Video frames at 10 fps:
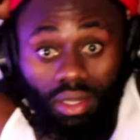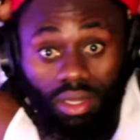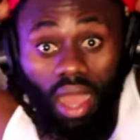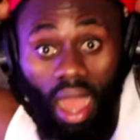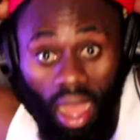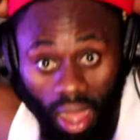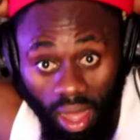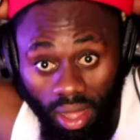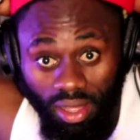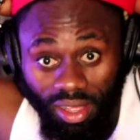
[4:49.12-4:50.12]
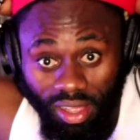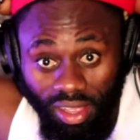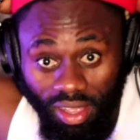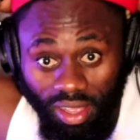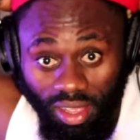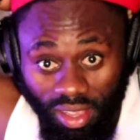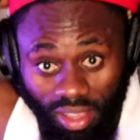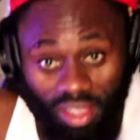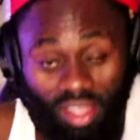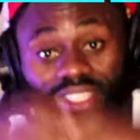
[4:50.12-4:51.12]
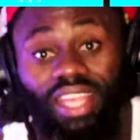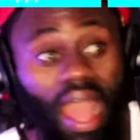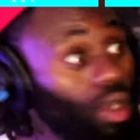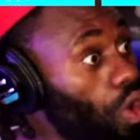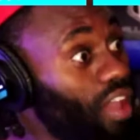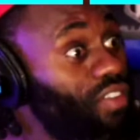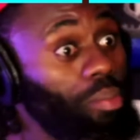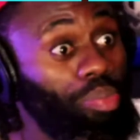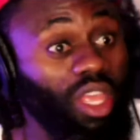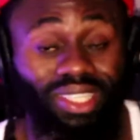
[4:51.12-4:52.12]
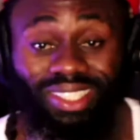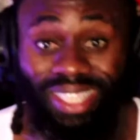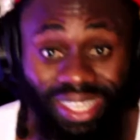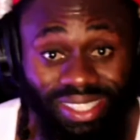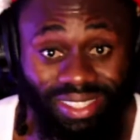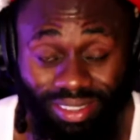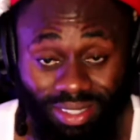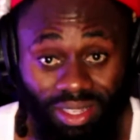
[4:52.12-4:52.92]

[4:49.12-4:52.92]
Huh? He said, I will even be a Jesus.